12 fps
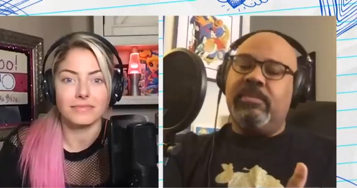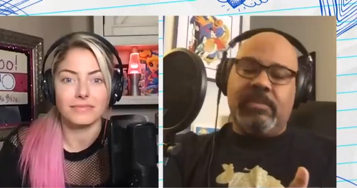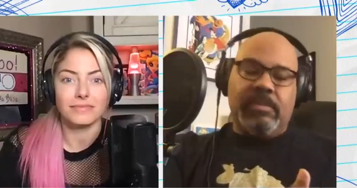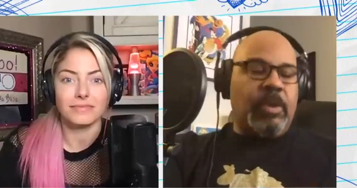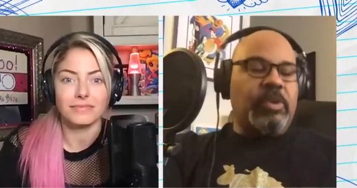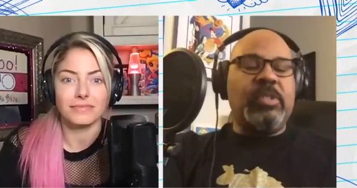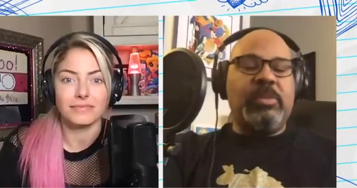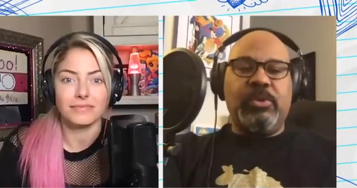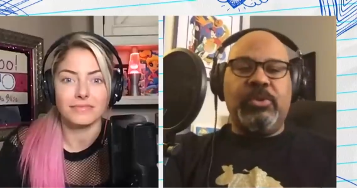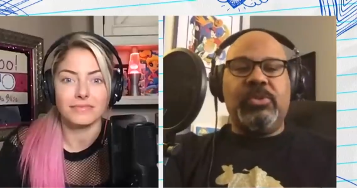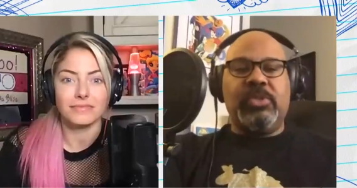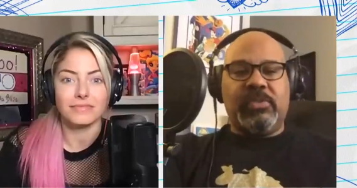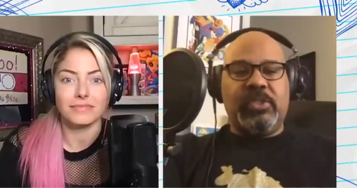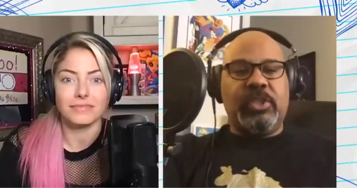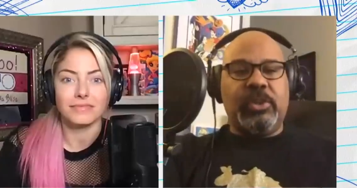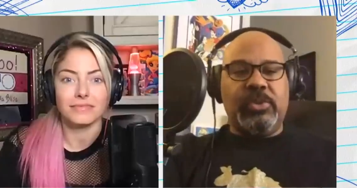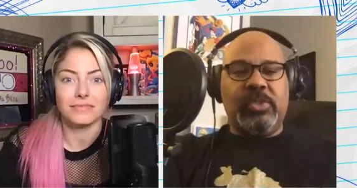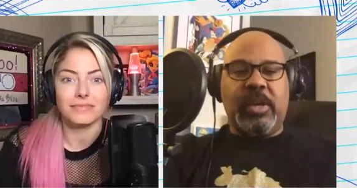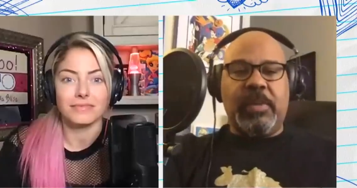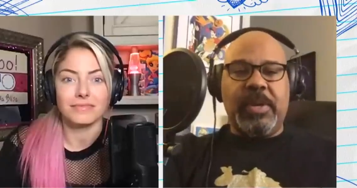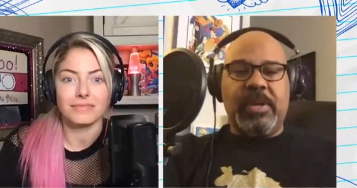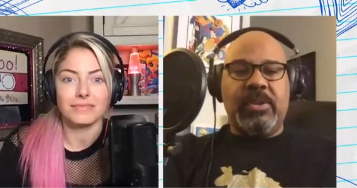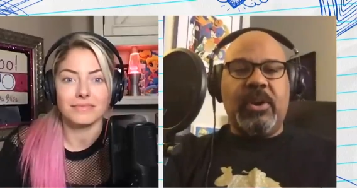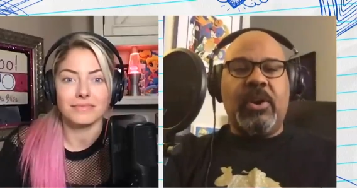Speaker 1: most of the producers of the shows that I'm
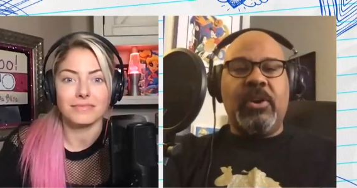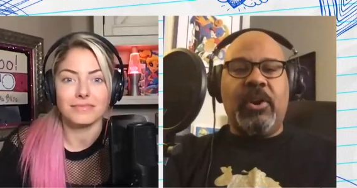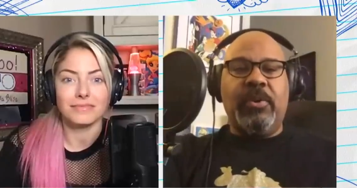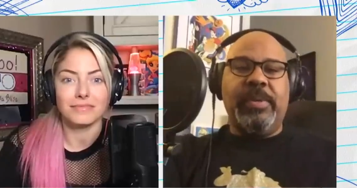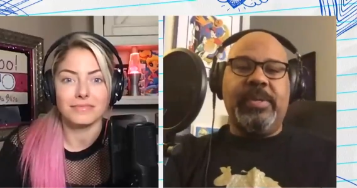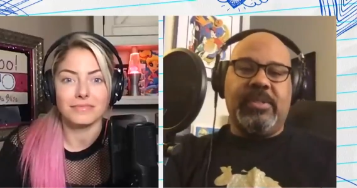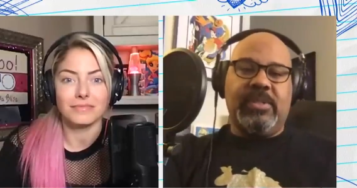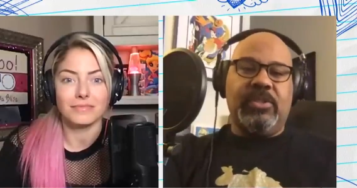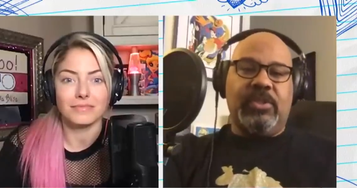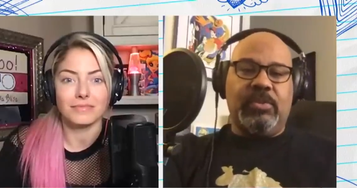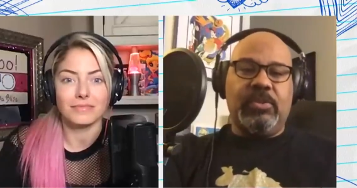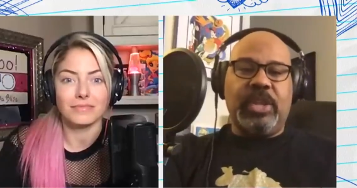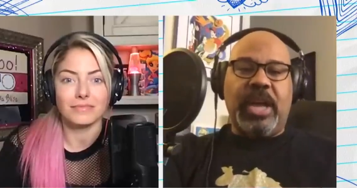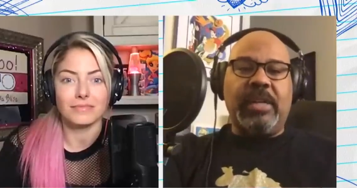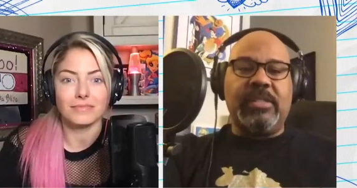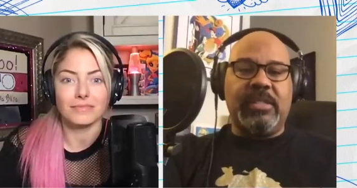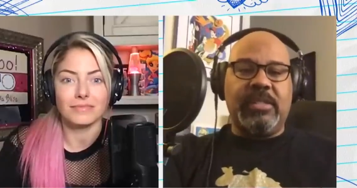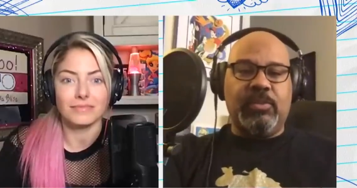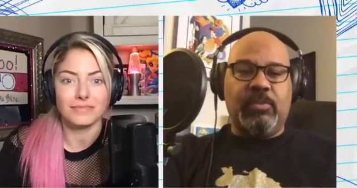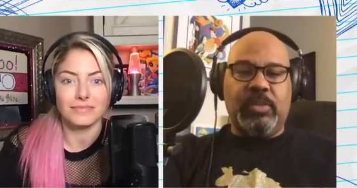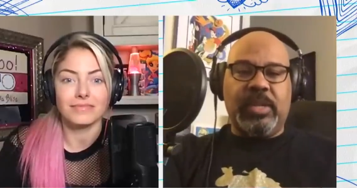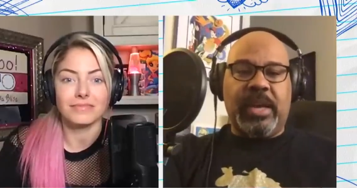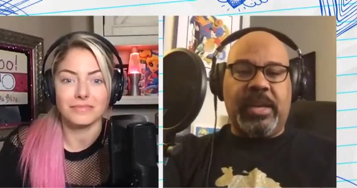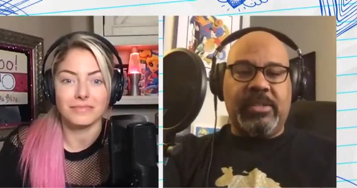in are always, you know, shocked at,
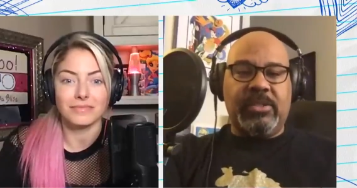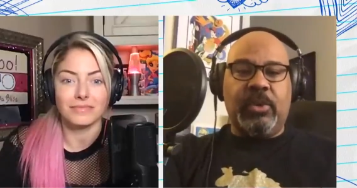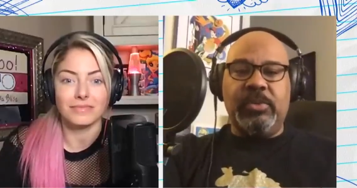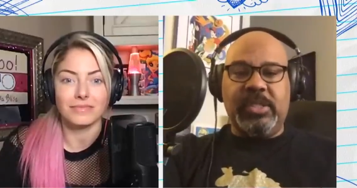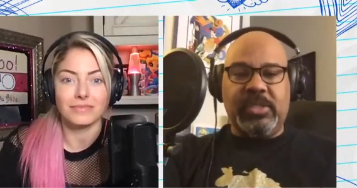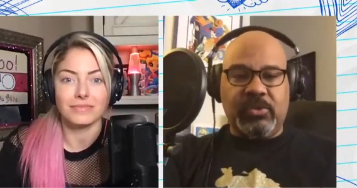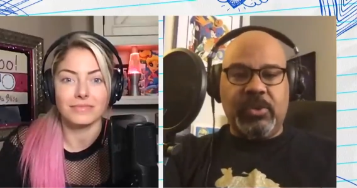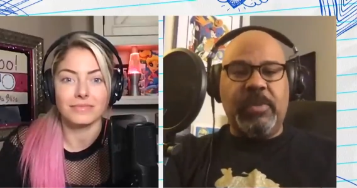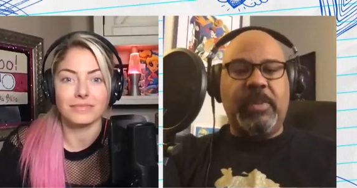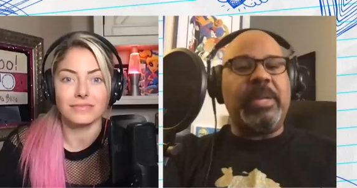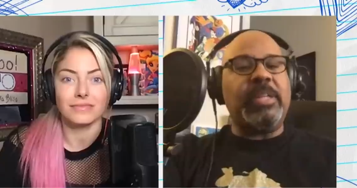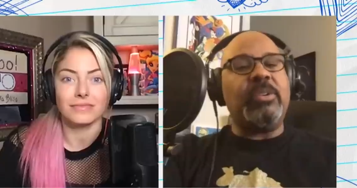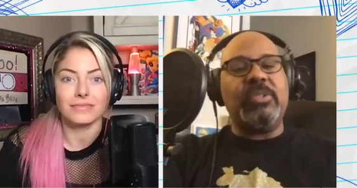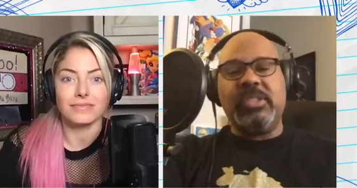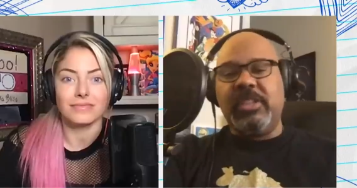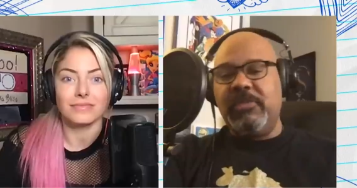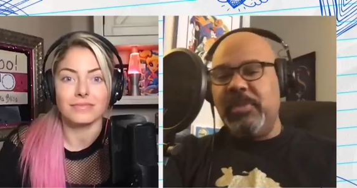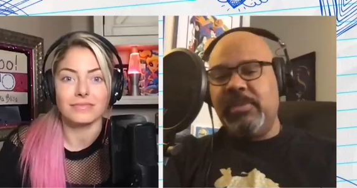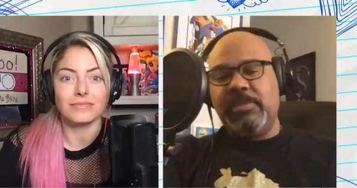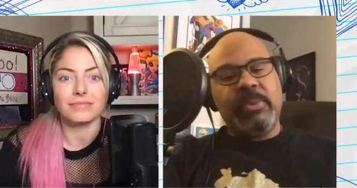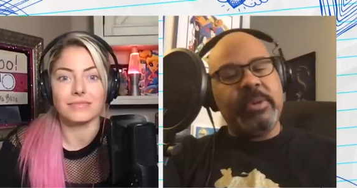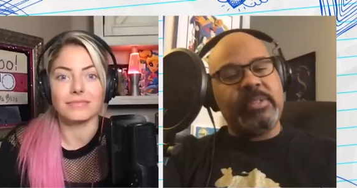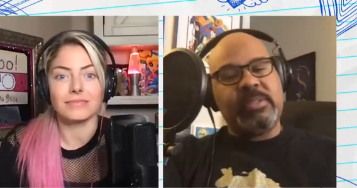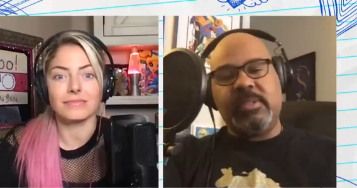that I don't need a script. I'm like, no, just give me the
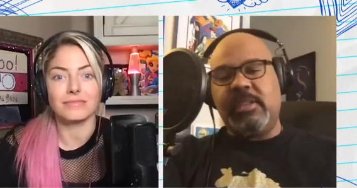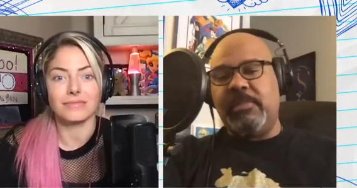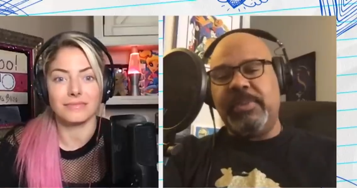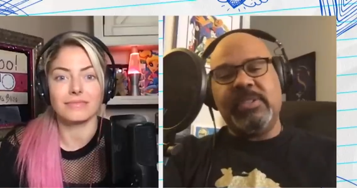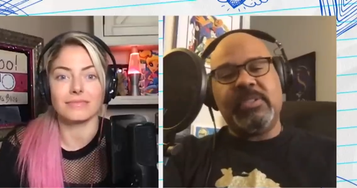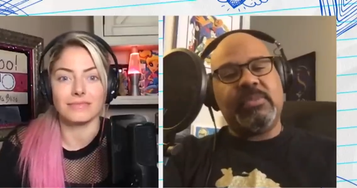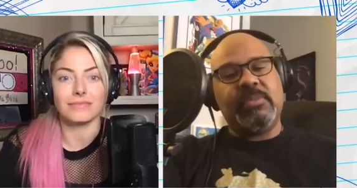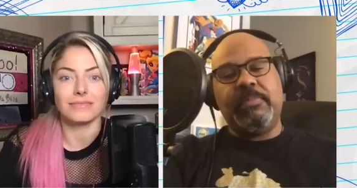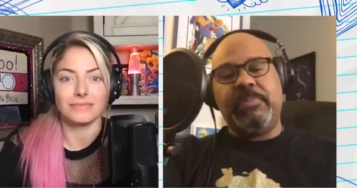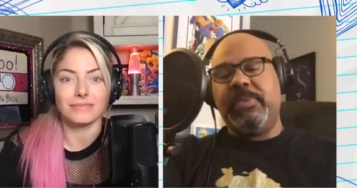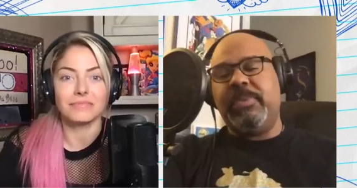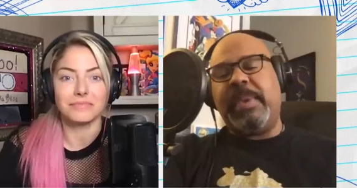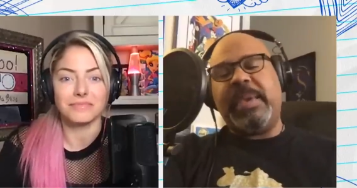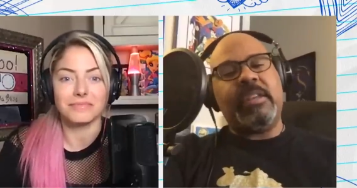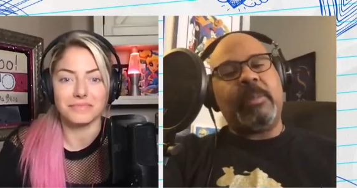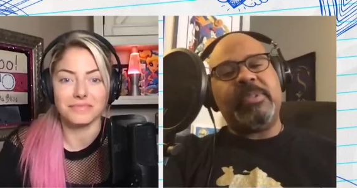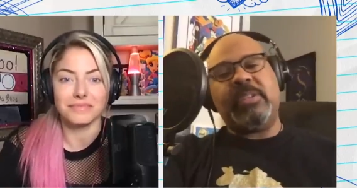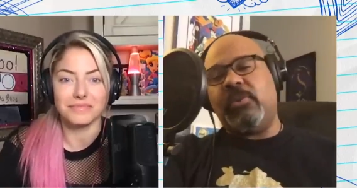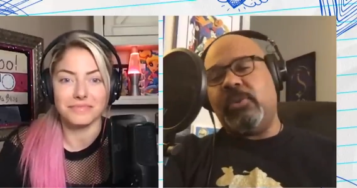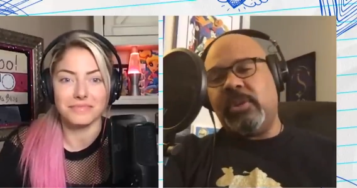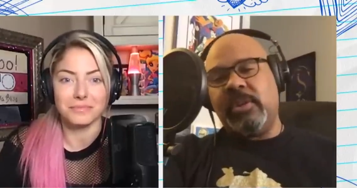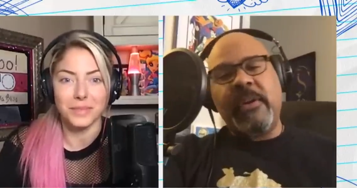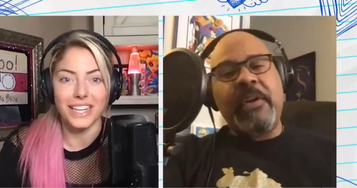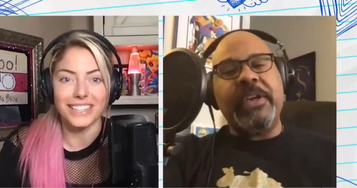points and let me just make it up as I go along.